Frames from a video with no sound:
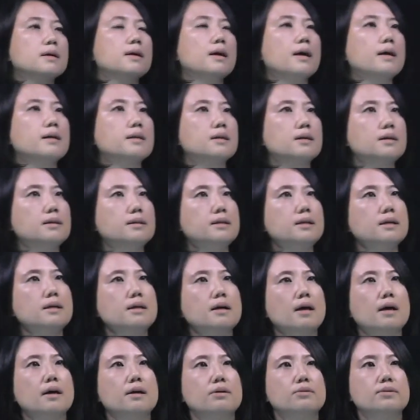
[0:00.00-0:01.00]
And earlier
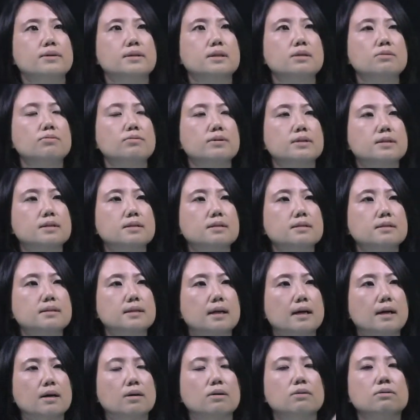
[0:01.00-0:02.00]
I had already written
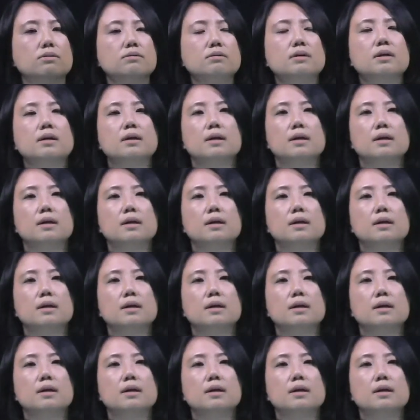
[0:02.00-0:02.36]
down